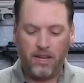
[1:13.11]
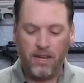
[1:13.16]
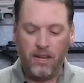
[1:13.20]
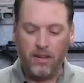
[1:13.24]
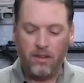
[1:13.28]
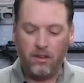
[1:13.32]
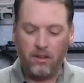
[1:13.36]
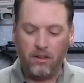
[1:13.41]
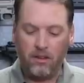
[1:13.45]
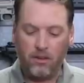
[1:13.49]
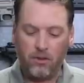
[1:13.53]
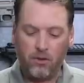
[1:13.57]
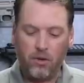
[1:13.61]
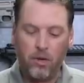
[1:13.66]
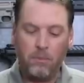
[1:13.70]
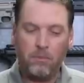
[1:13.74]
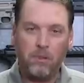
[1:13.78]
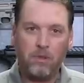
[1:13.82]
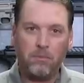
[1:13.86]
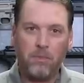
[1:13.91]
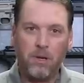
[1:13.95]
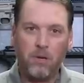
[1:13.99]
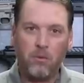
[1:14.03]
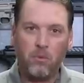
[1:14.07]
The heel of the
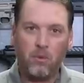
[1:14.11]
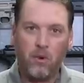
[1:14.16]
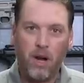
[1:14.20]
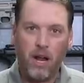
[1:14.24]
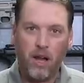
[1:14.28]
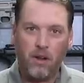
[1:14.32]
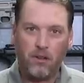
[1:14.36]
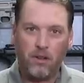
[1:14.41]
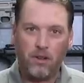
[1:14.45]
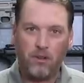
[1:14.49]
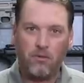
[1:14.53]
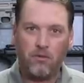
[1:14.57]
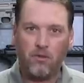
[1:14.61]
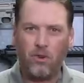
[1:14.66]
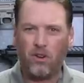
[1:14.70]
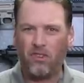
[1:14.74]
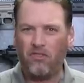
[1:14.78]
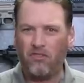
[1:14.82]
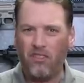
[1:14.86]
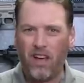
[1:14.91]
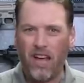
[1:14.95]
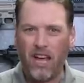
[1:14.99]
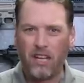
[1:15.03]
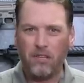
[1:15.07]
grip has been rounded for
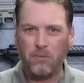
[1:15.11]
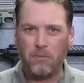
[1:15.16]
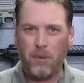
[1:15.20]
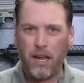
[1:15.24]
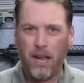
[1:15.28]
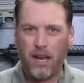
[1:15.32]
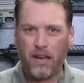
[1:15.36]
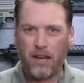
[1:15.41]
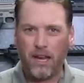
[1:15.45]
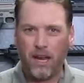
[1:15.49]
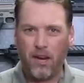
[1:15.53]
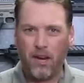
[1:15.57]
a fastback